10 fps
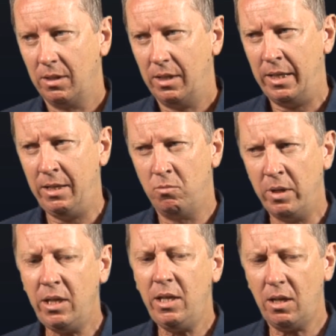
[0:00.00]
he
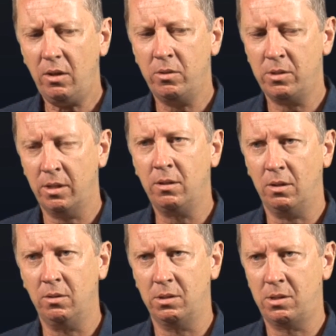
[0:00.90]
really hones in
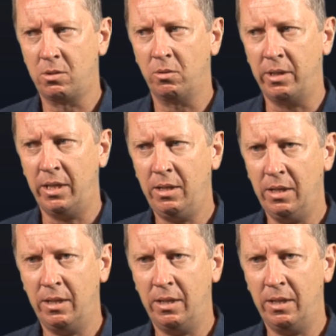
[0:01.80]
on the story.